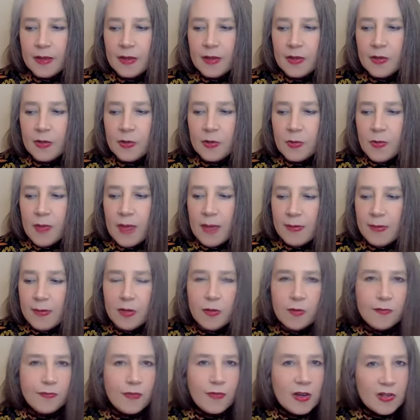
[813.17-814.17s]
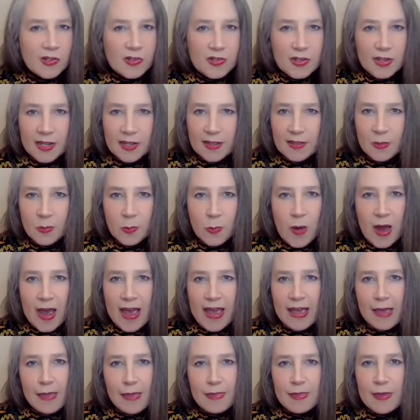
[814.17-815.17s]
You're maybe not functioning in the
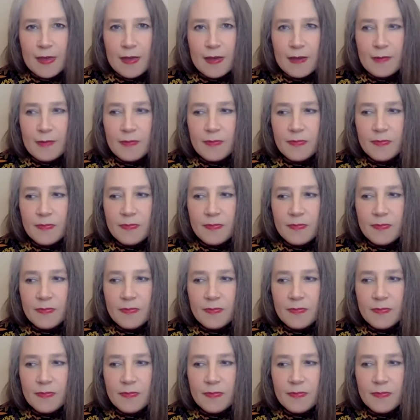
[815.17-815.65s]
way that